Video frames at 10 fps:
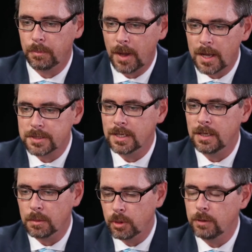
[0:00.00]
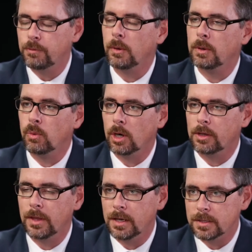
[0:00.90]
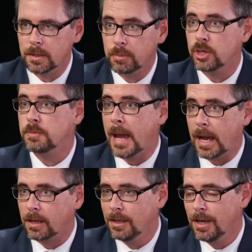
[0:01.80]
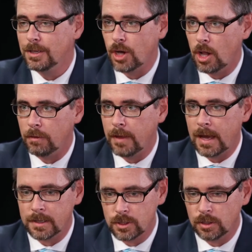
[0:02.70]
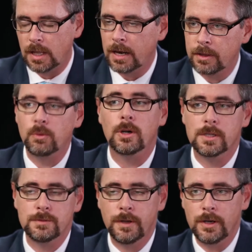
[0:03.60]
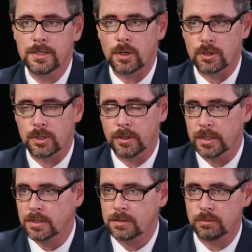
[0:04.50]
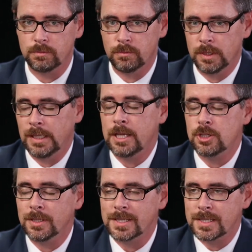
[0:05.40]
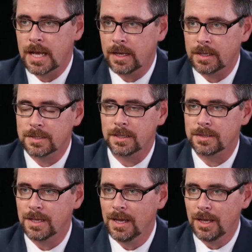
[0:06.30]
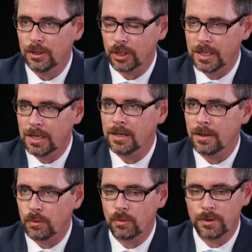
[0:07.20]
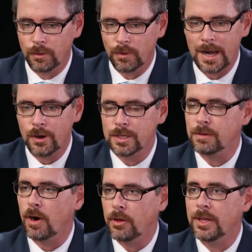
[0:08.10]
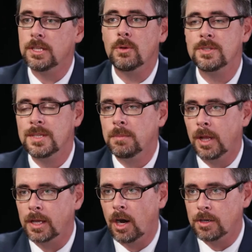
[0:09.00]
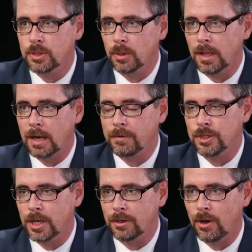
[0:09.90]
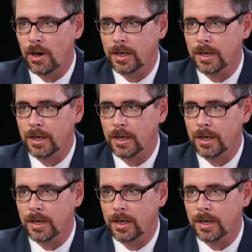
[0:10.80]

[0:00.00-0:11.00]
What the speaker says: positing or putting forward work that is a pushback to all of that. And so a lot of the work is very social, and it's relational aesthetics. It's looking into the areas of art that don't seem like art to a lot of a general